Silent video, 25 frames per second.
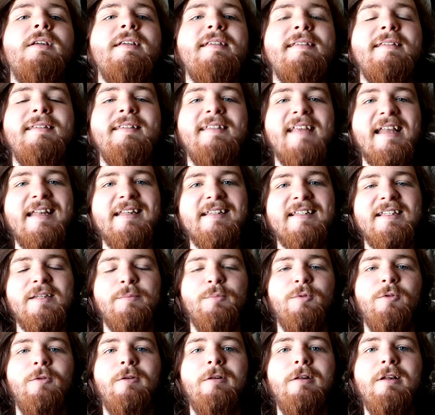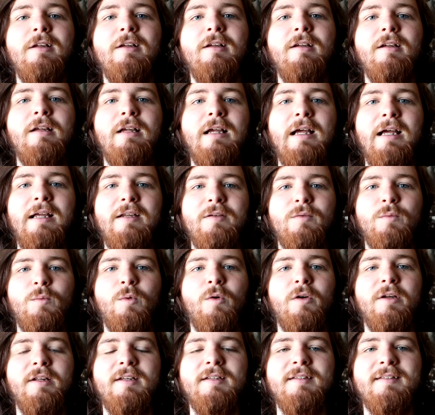is sensible and
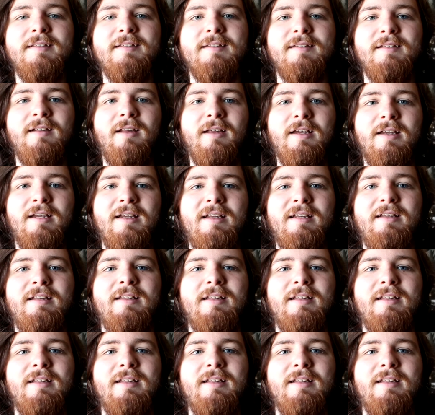what is, like,